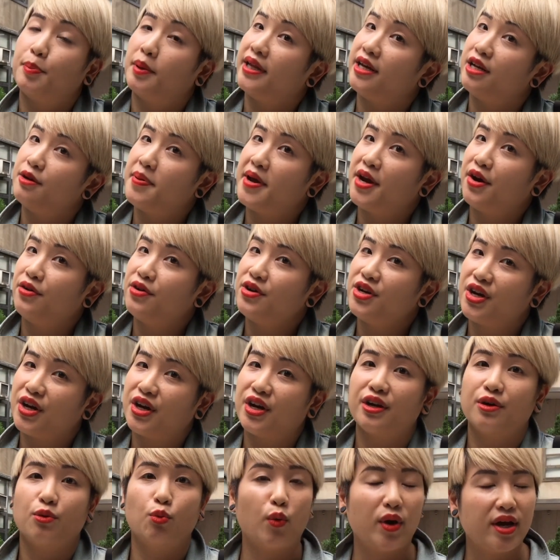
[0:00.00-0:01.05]
Planned
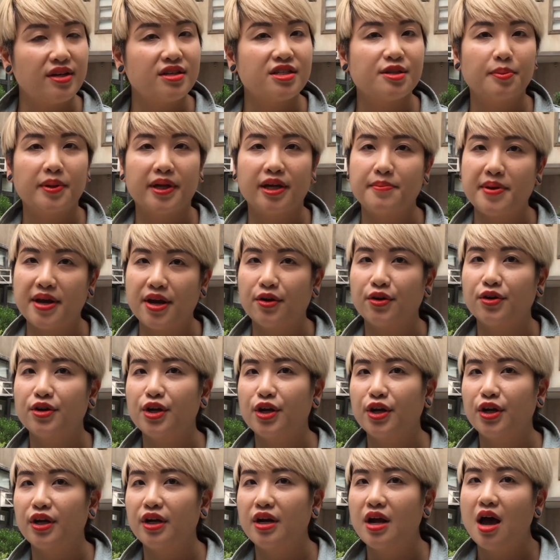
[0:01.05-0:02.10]
Parenthood, went to Planned
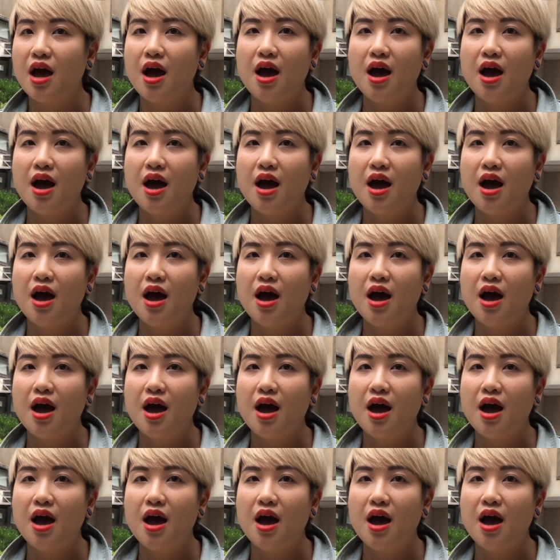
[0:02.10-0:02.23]
Parenthood